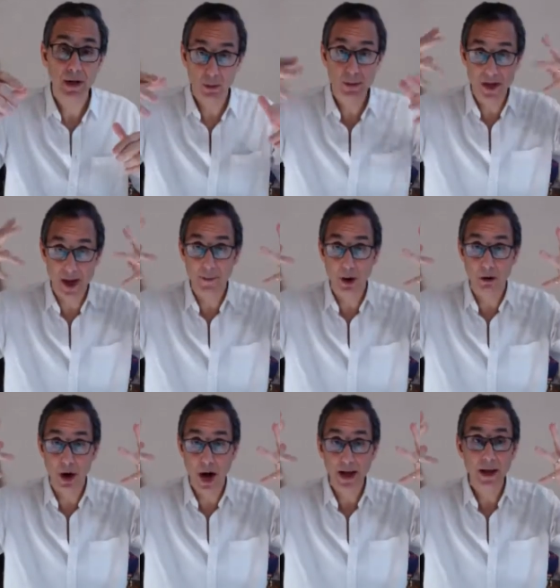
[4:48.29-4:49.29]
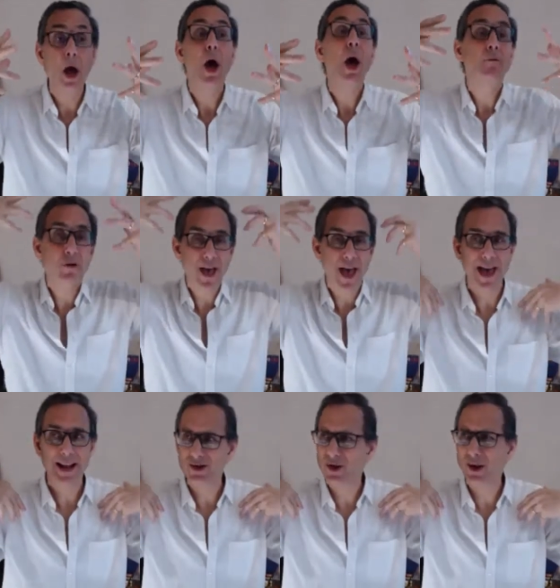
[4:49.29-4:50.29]
it was MRI for the
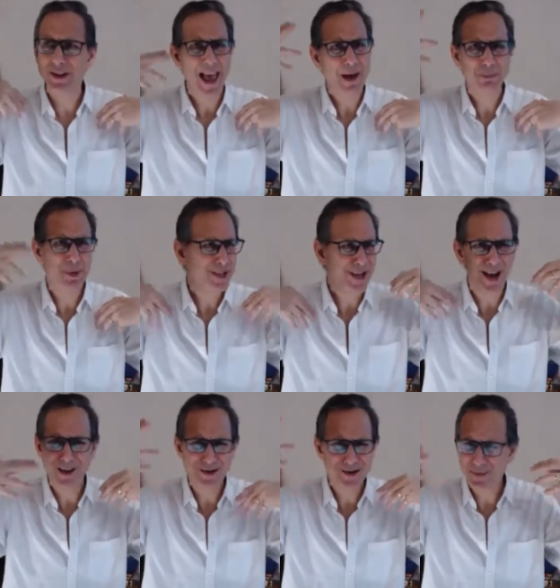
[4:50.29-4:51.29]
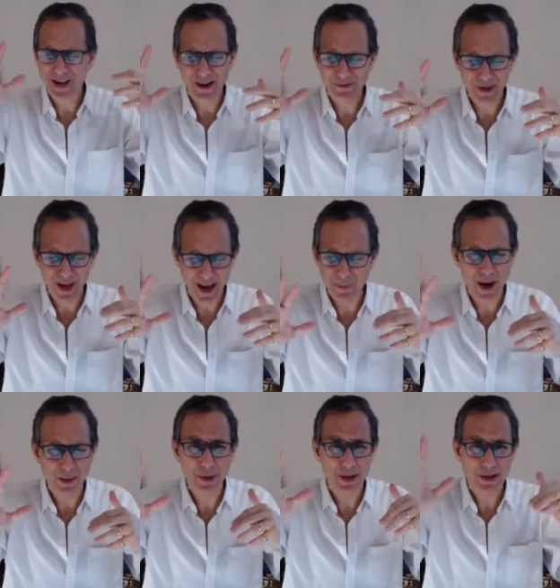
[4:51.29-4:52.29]
head. It's called MPI or something. I forget,
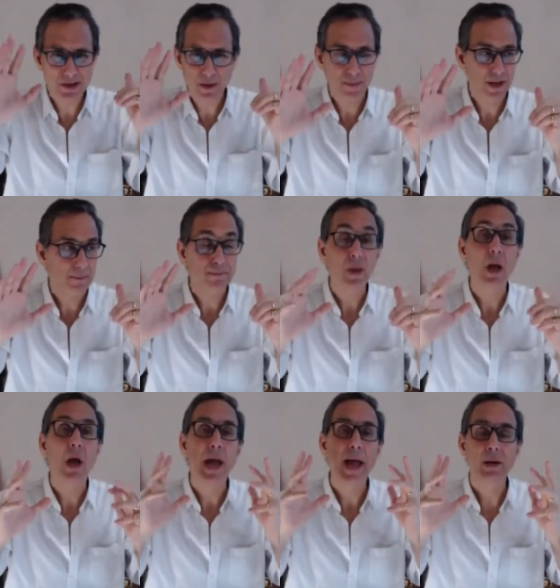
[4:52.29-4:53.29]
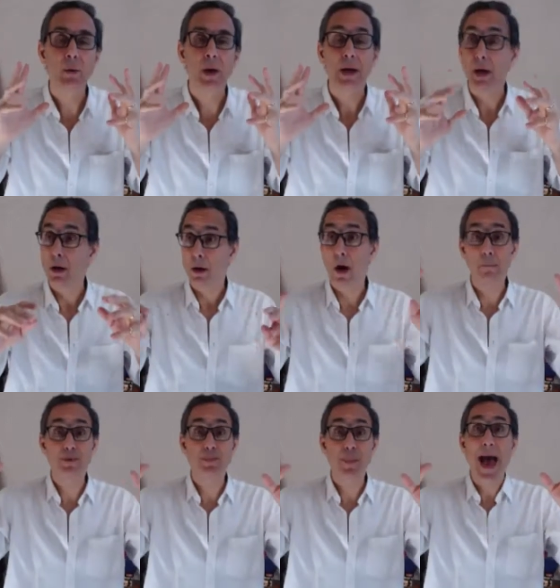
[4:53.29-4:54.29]
MIP, something. Anyway,
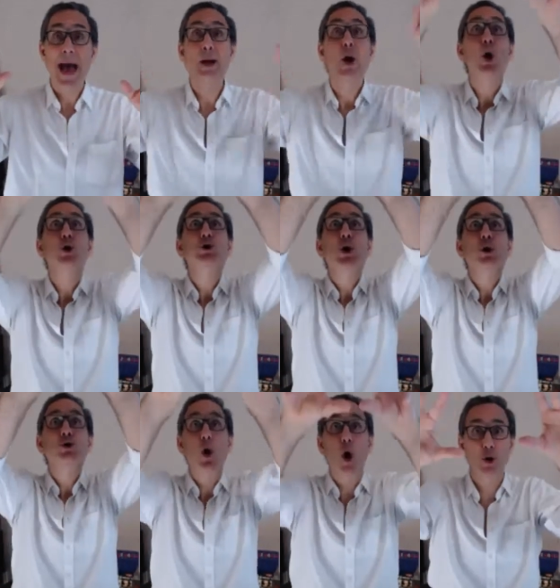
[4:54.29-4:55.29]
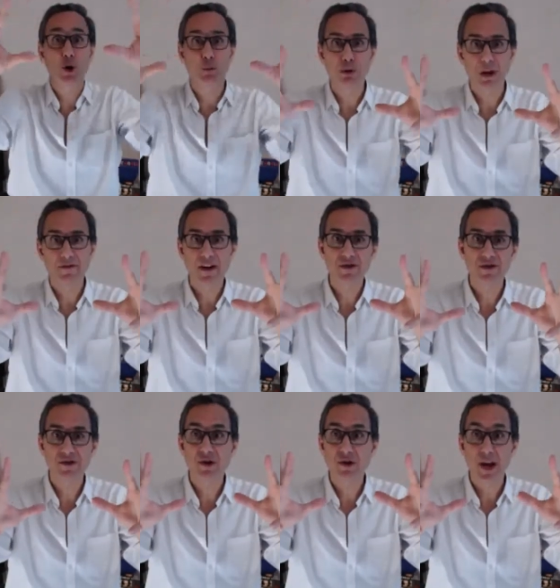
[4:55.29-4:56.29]
comes back, shows all your blood
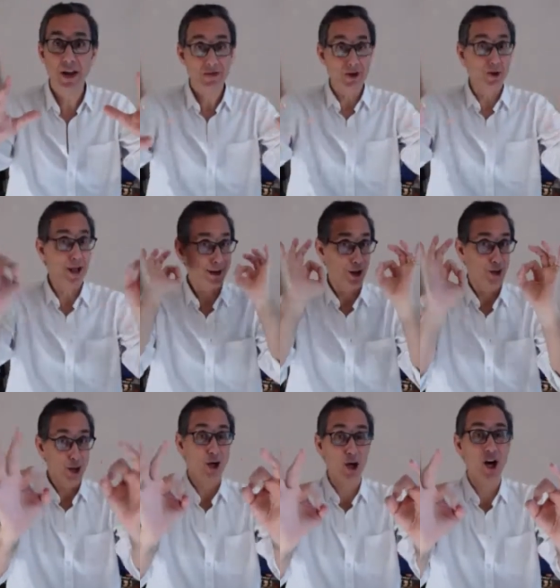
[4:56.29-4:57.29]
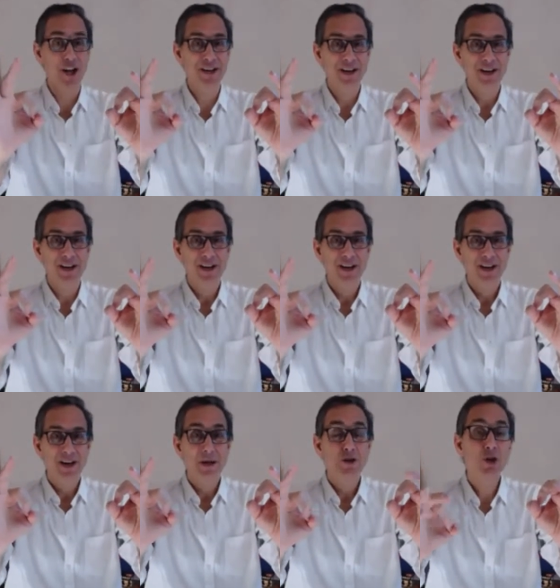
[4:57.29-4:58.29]
vessels in your head, and they're like, you're good.
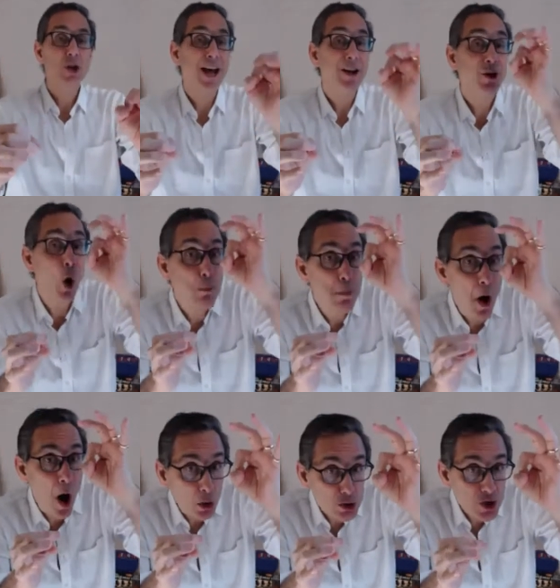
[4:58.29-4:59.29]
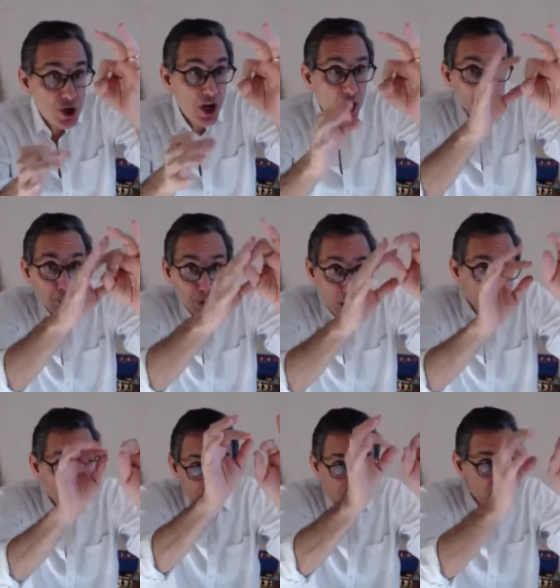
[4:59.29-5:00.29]
So you got no bulging
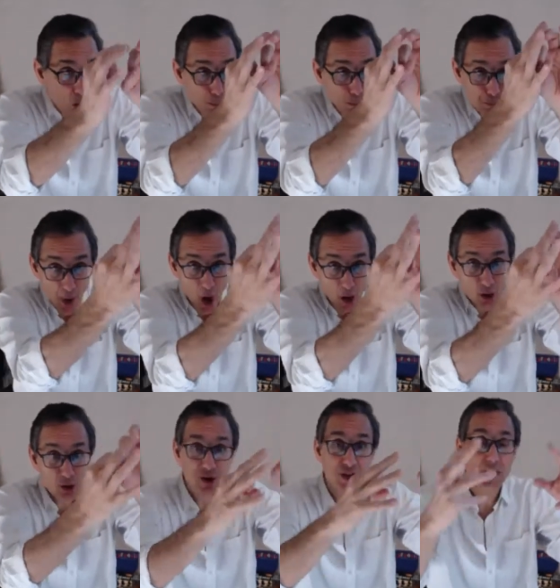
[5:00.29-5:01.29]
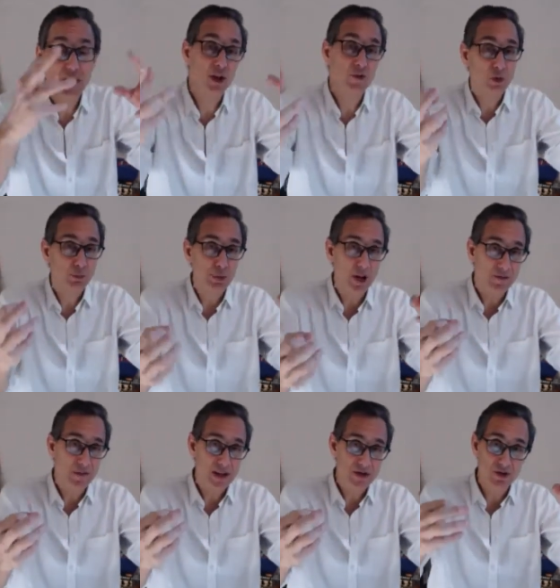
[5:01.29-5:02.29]
blood, ve- no bulge in any of your blood
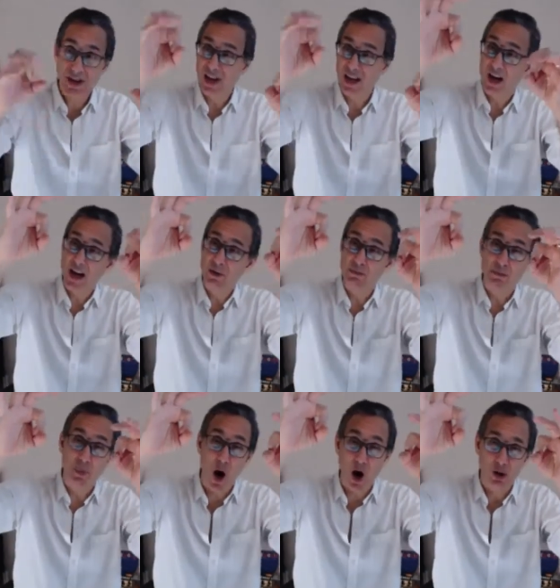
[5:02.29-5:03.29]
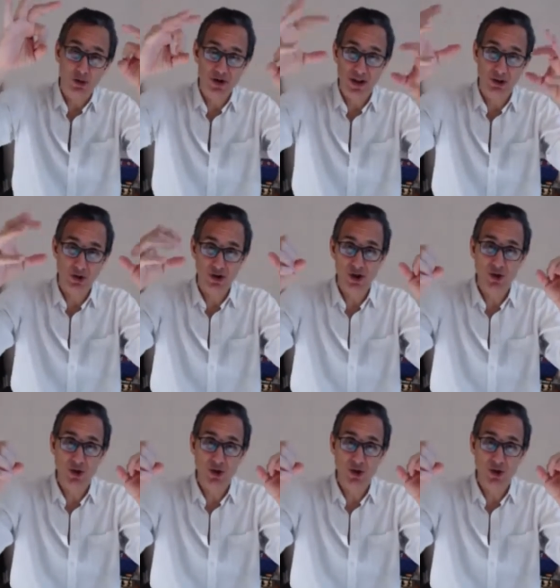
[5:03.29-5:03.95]
vessels, any kind of bulge that looks